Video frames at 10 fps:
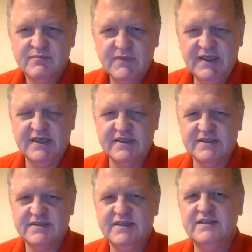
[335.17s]

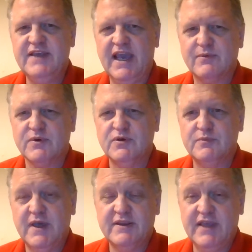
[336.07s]
is in that room,
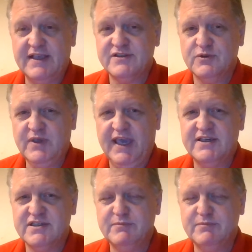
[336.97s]
then that's location.